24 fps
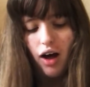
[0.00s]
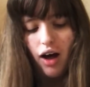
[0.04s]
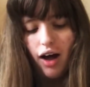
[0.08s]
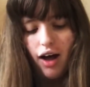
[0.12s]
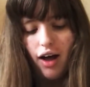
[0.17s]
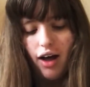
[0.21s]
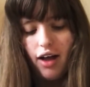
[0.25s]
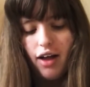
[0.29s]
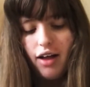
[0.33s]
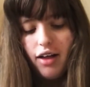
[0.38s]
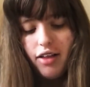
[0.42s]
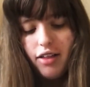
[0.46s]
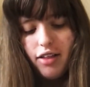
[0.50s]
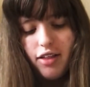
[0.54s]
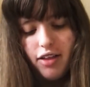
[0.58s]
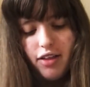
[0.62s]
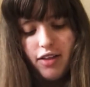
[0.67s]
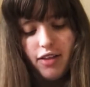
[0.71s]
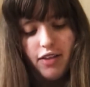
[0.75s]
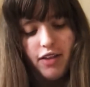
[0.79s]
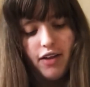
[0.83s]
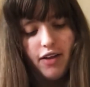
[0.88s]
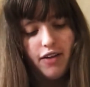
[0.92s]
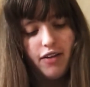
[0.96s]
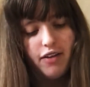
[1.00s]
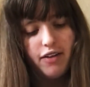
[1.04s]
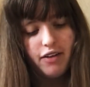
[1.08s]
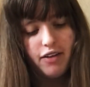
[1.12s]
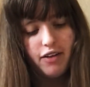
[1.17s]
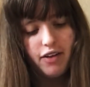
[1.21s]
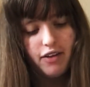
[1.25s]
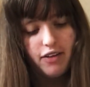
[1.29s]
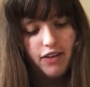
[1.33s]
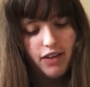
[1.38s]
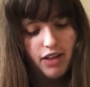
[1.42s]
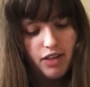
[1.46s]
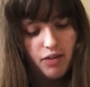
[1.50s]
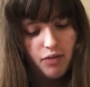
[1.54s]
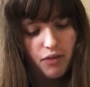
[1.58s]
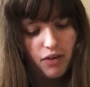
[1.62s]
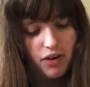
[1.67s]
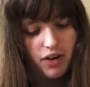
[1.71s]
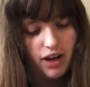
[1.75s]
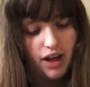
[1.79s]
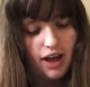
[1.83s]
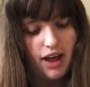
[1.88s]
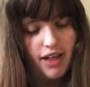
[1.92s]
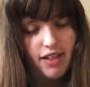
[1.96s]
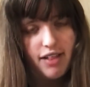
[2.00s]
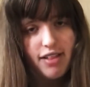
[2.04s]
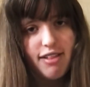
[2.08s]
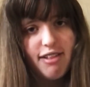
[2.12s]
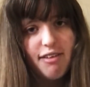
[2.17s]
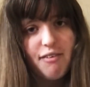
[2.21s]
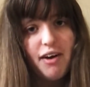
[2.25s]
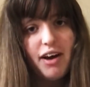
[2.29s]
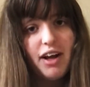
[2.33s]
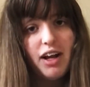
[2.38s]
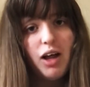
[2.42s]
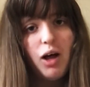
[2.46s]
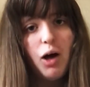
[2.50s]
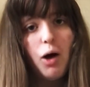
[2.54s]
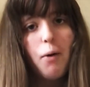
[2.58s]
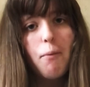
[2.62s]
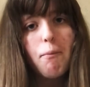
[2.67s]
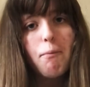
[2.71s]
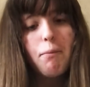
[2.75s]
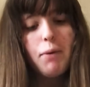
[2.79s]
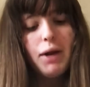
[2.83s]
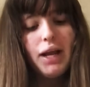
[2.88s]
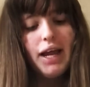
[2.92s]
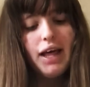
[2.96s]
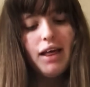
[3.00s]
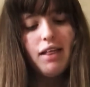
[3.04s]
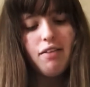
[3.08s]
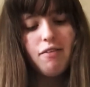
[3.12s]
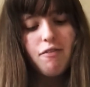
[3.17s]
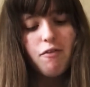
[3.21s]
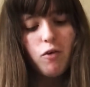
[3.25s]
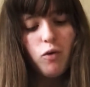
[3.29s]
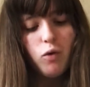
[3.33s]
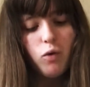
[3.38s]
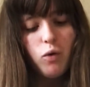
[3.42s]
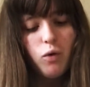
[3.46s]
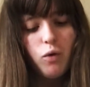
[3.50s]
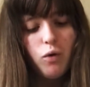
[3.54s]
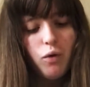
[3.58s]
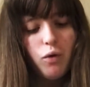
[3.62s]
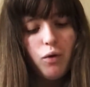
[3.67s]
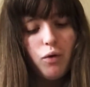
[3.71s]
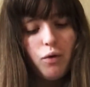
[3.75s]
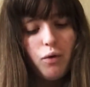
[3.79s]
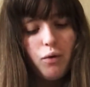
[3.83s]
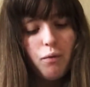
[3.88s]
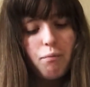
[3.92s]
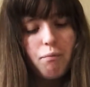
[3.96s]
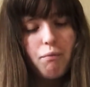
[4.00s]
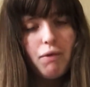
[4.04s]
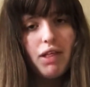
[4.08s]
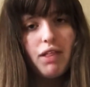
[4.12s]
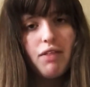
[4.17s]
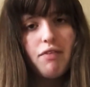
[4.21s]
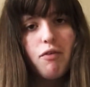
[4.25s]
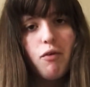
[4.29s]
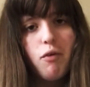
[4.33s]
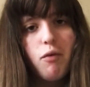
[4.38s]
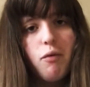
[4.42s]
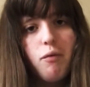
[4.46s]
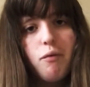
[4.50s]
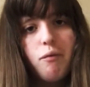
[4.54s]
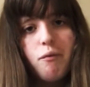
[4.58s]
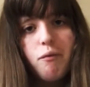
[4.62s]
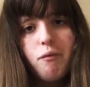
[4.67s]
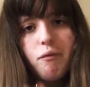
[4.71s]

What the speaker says: And then this one is Zoella Blissful Mistful.